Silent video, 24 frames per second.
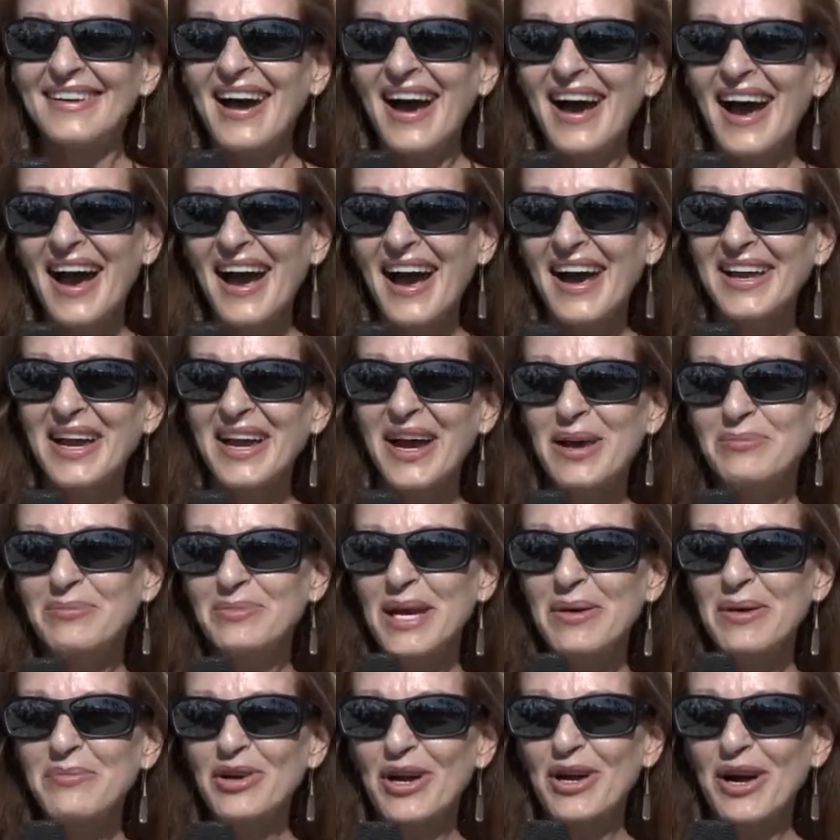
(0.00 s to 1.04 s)
Hi, I'm
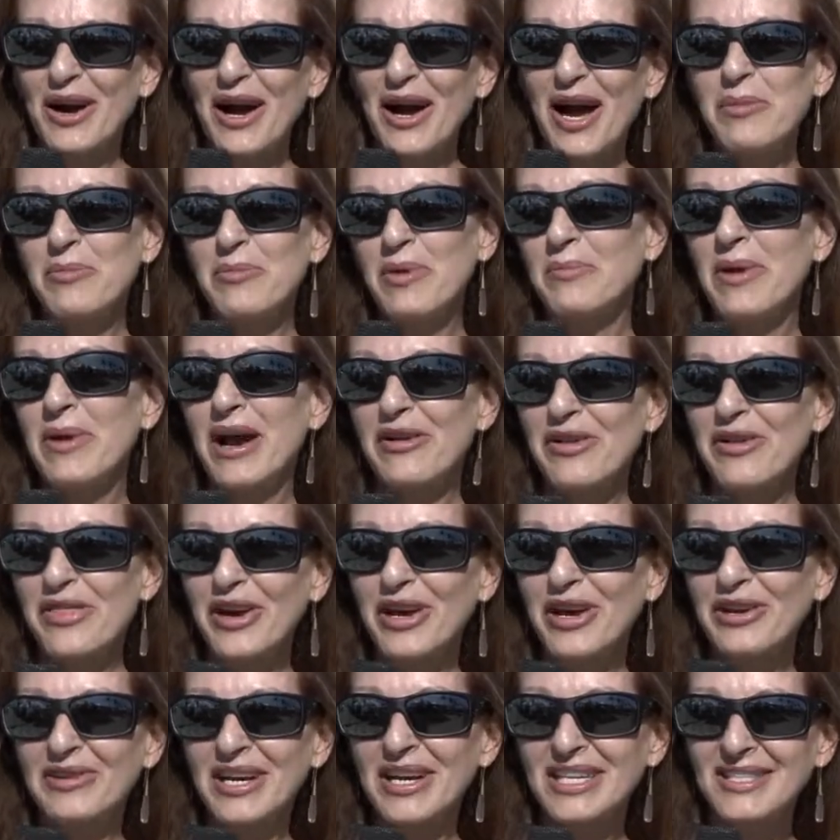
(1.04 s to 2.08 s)
Deborah. I'm a
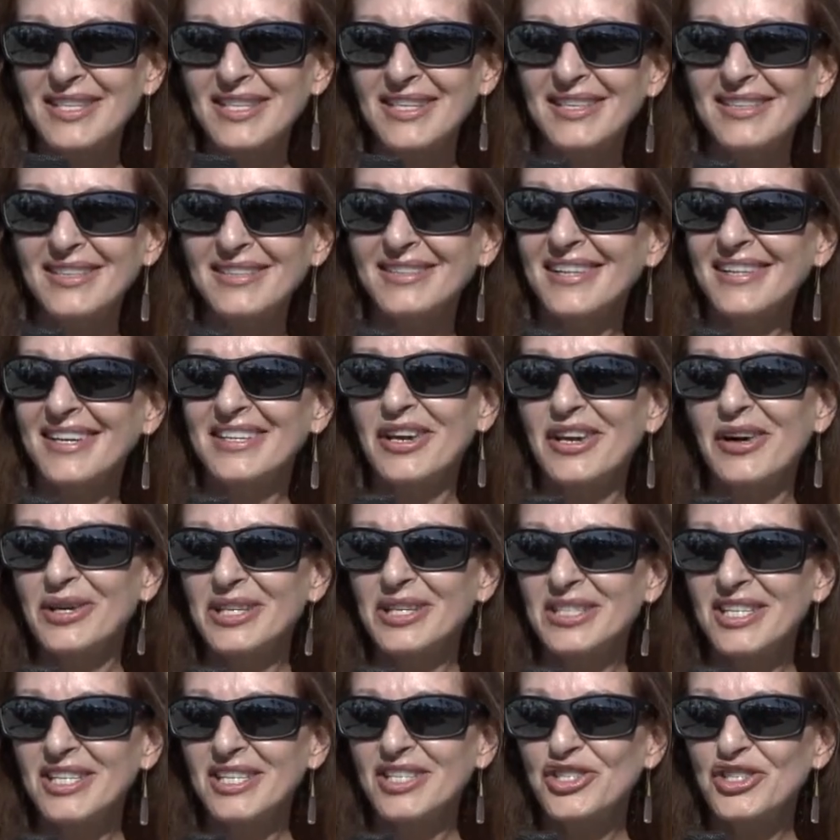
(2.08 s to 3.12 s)
marathon resident, a
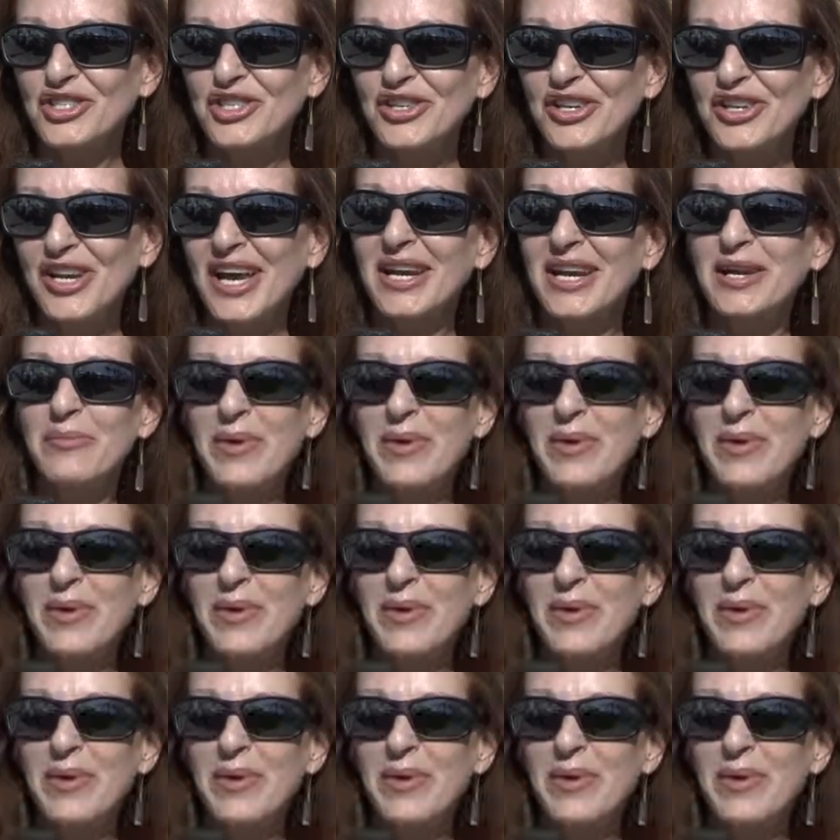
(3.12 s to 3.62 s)
yoga teacher, and a